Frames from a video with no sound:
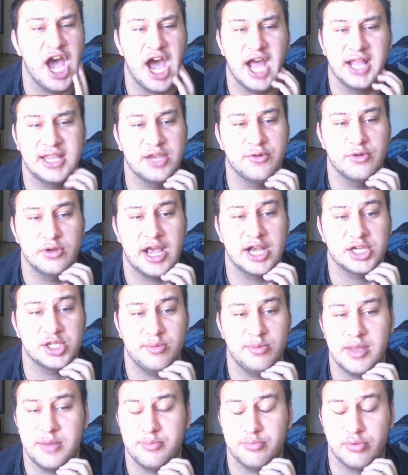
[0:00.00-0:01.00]
I think would
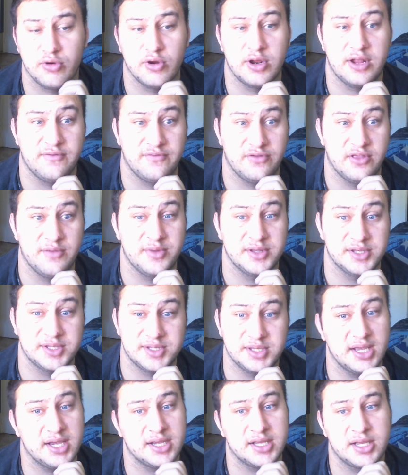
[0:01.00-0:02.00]
actually be pretty flippin'
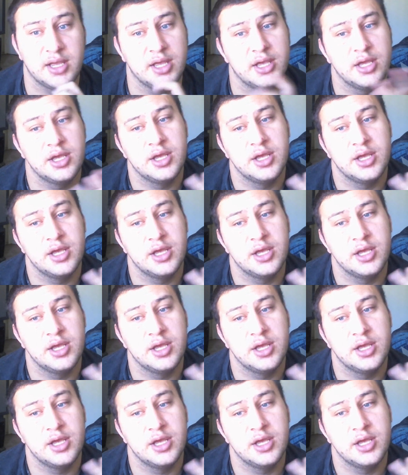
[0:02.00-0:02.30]
sick.